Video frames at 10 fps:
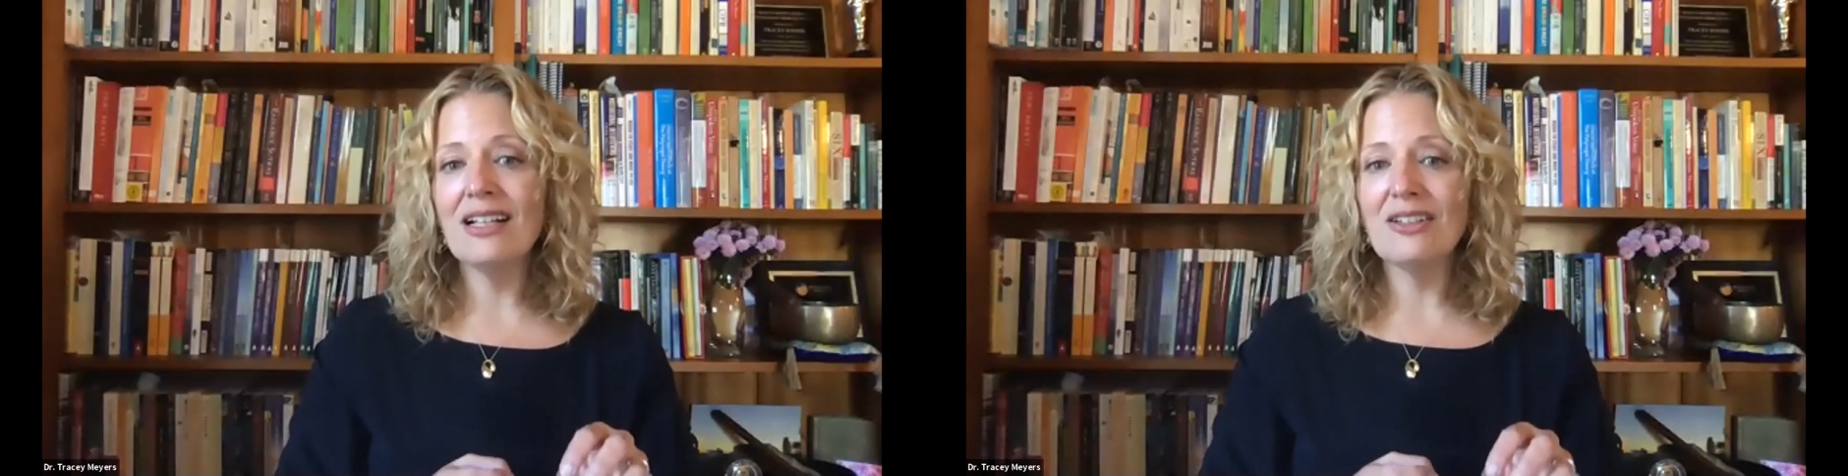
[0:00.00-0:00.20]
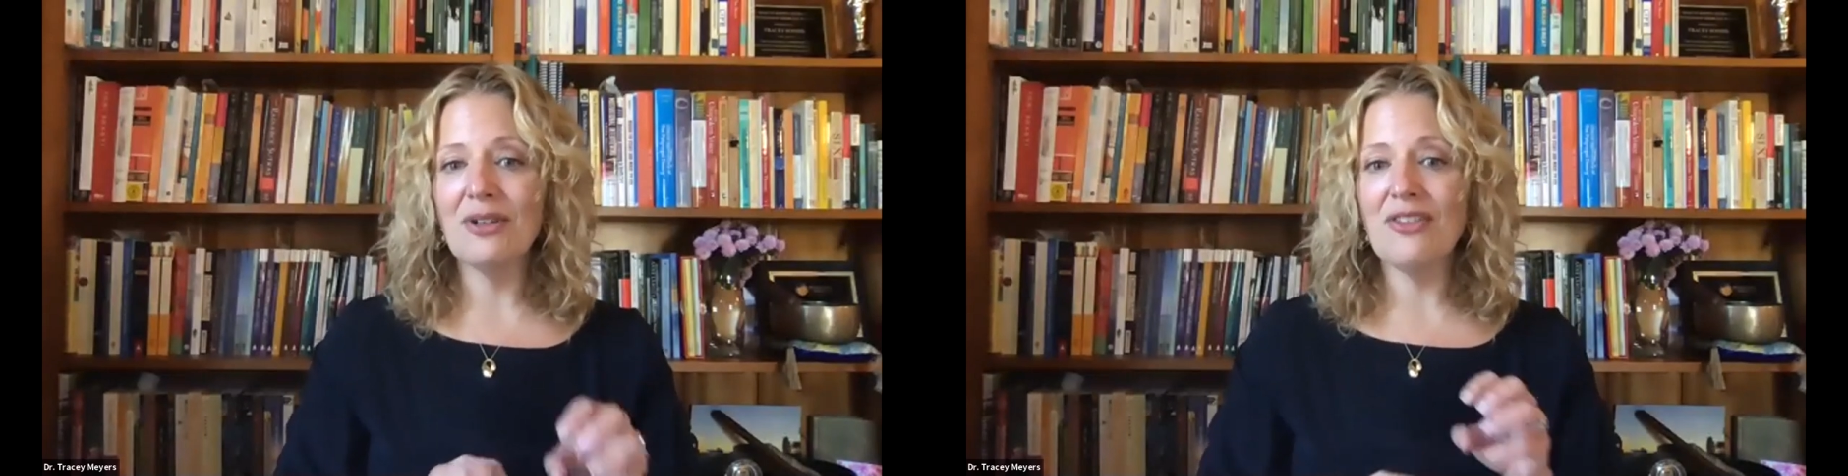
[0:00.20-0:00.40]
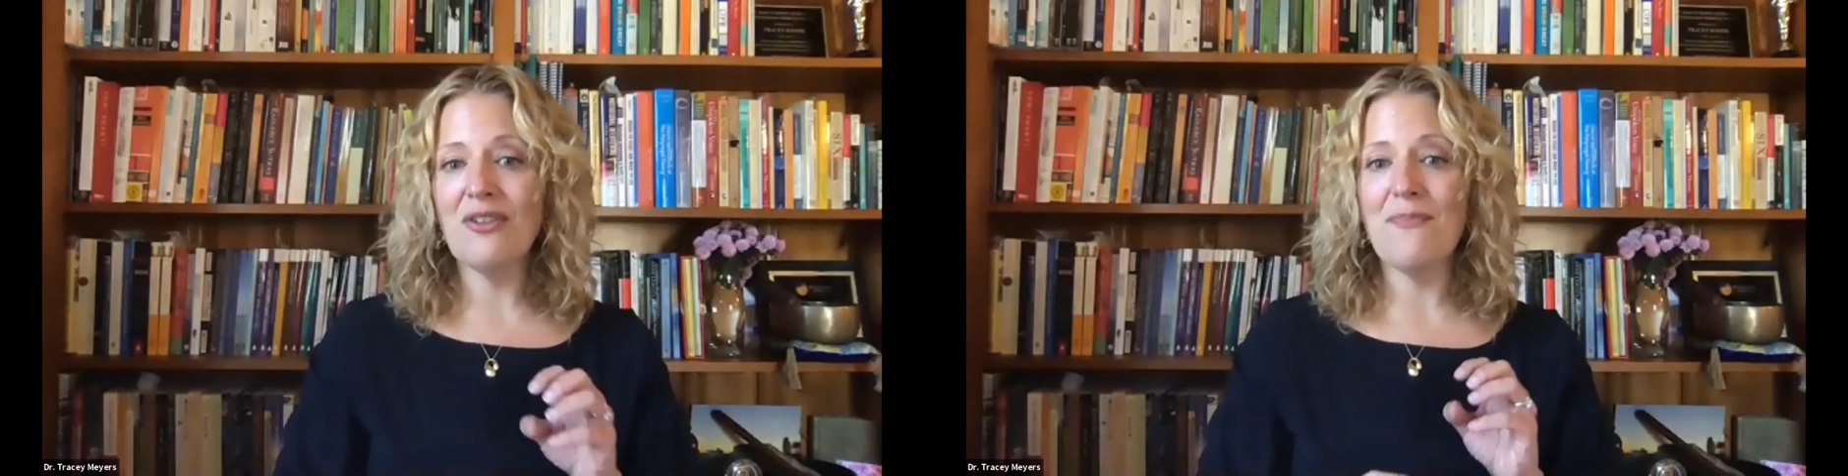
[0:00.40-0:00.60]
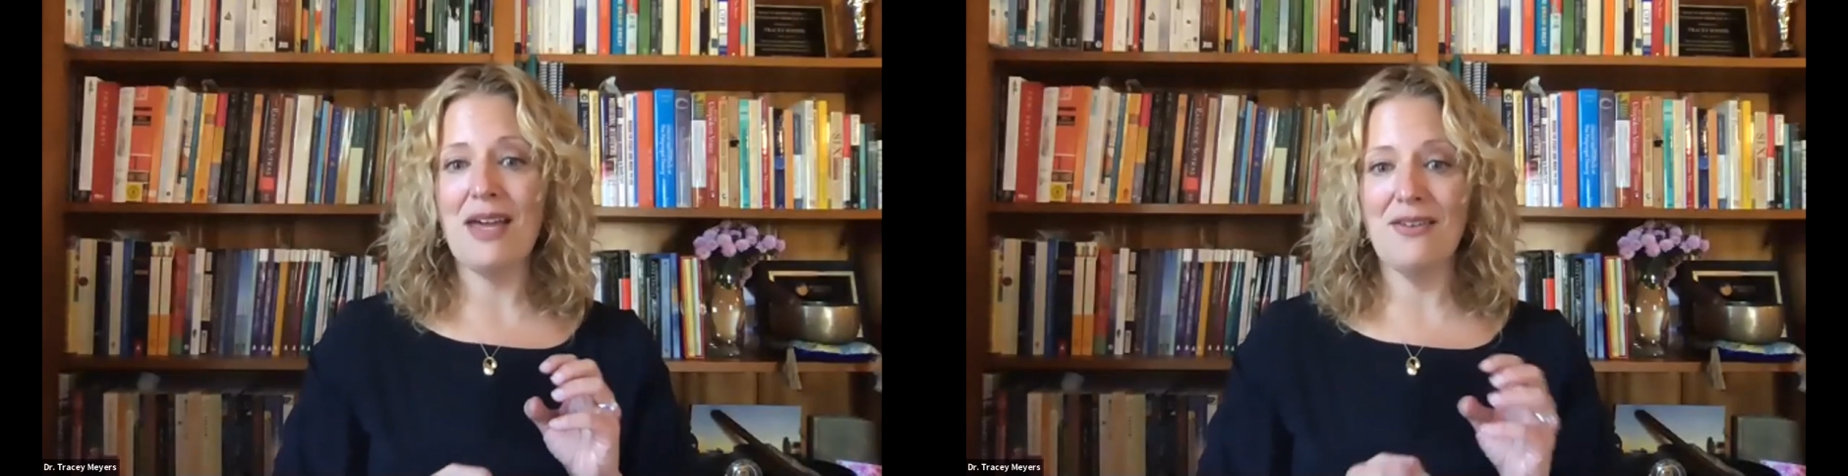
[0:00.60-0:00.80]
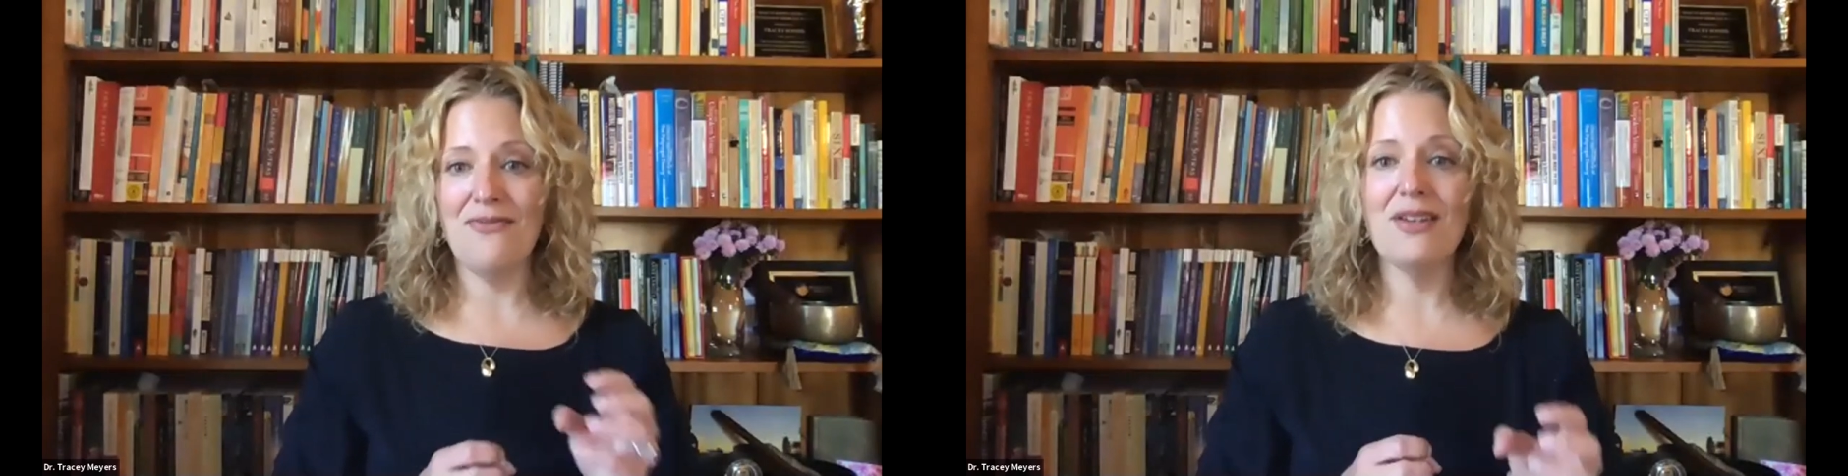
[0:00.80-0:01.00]
learning the
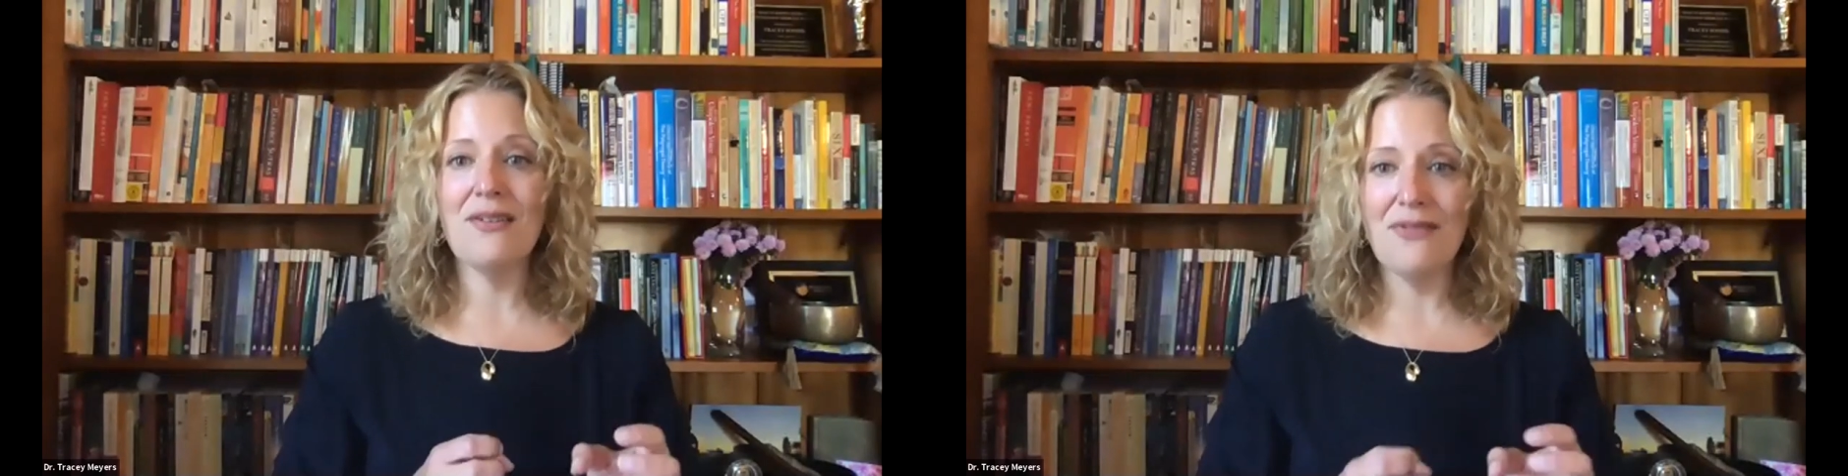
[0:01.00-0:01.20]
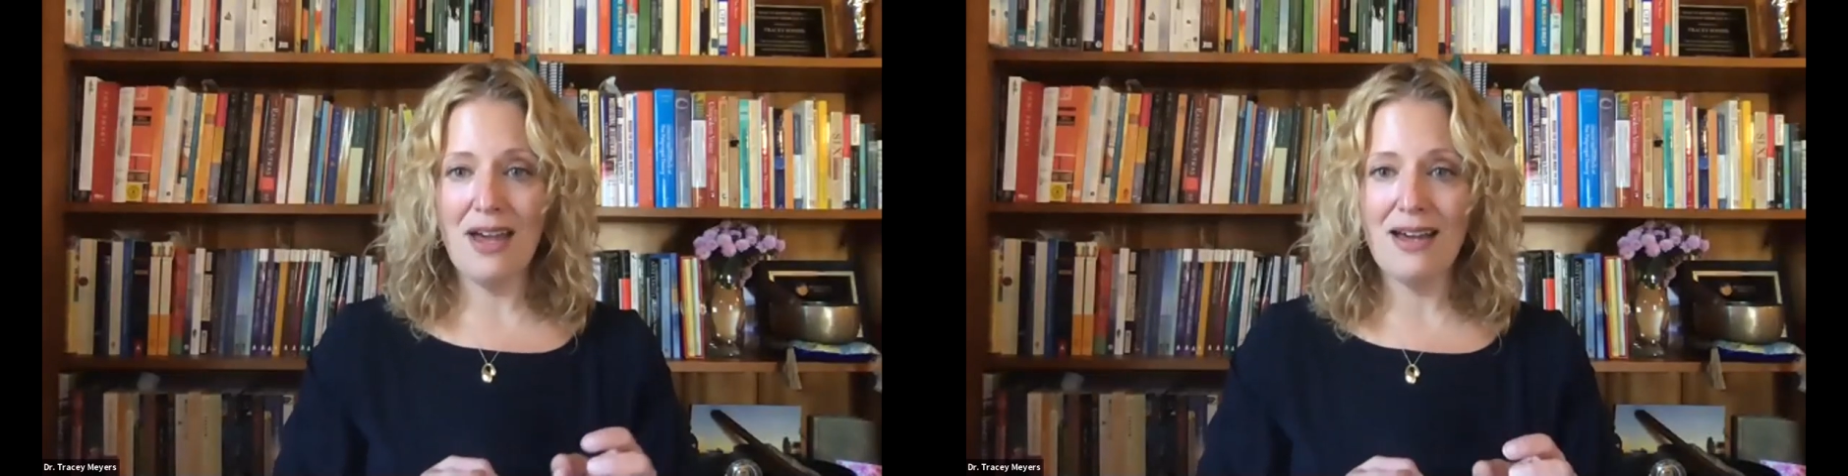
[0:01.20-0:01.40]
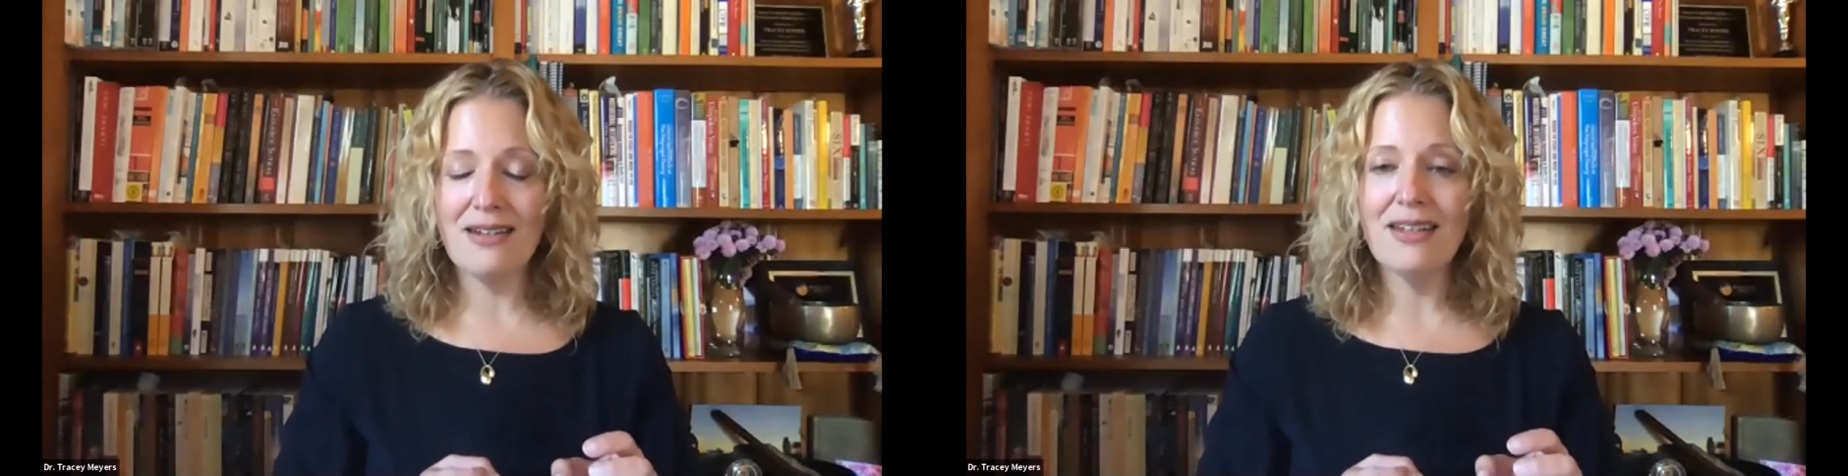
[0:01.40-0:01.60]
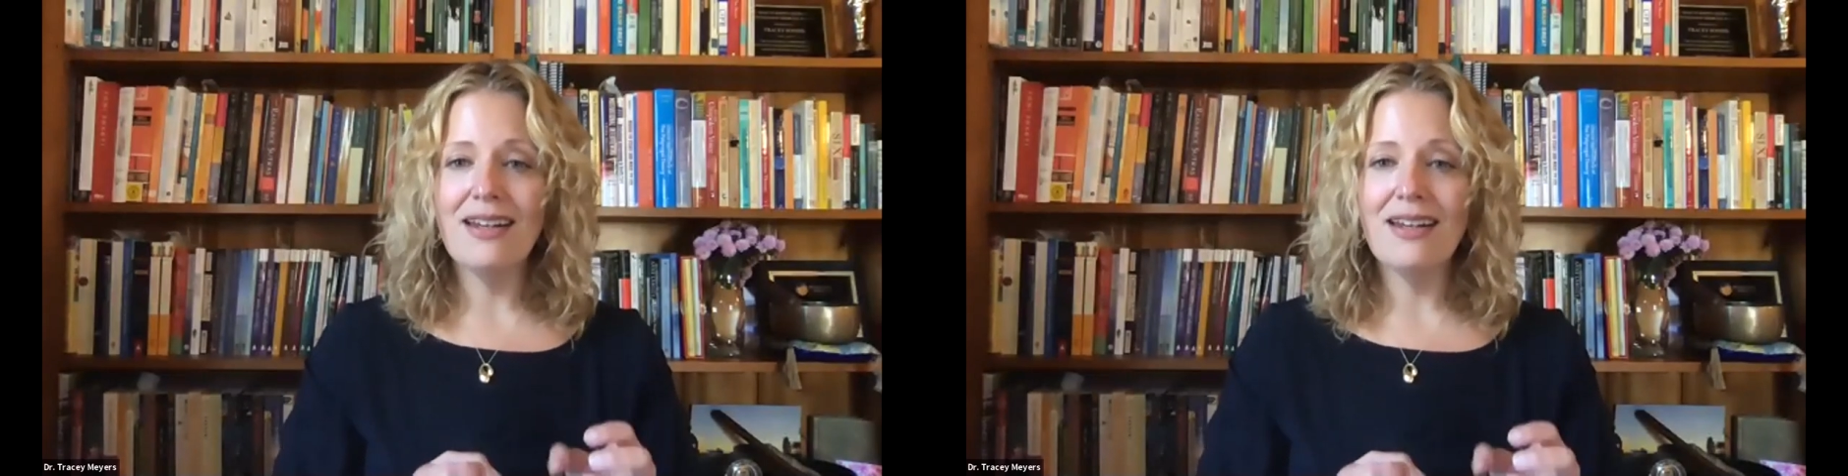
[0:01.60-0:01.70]
benefit of that.